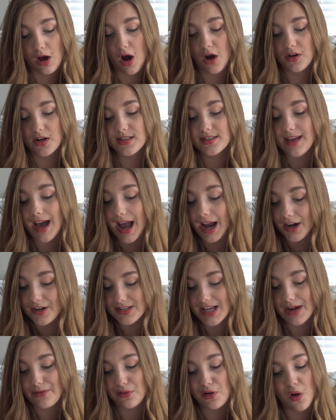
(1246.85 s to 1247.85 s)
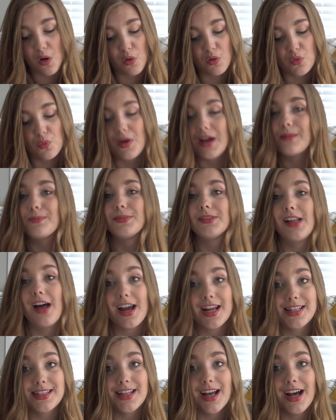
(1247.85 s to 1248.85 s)
Our desire to have our own way
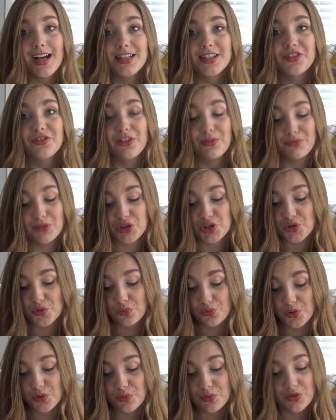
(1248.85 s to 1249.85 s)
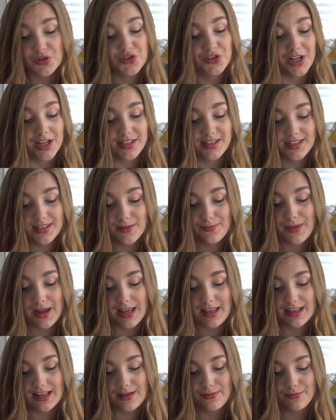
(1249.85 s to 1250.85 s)
blinds us from the truth, just
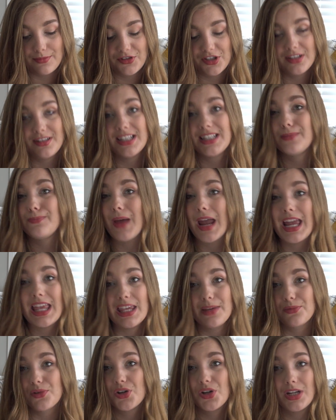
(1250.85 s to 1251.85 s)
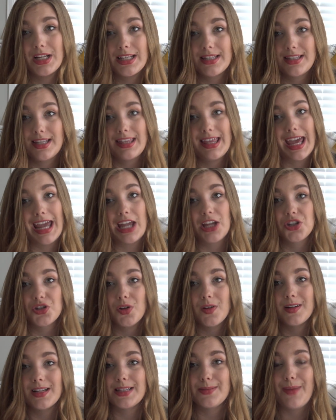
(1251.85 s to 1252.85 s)
as Balaam couldn't see the angel
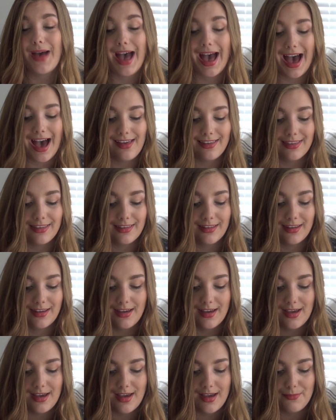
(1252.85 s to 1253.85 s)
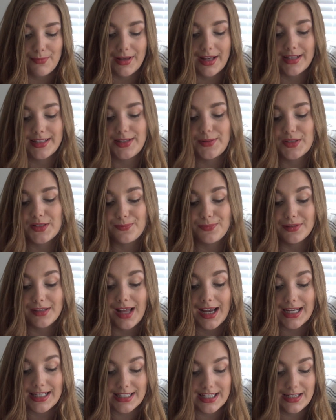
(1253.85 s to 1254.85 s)
on his path because he was
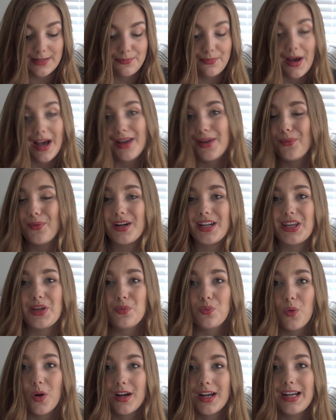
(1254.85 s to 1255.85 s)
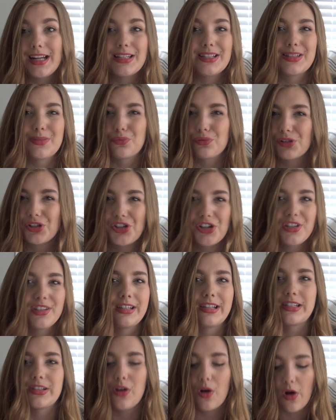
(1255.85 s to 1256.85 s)
blinded by what he wanted, his riches
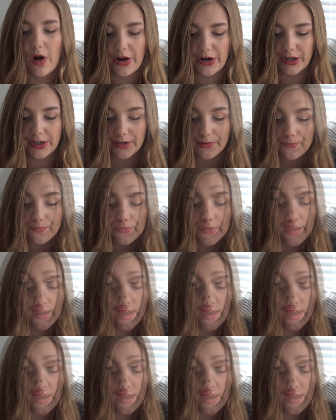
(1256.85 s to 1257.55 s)
and his honor.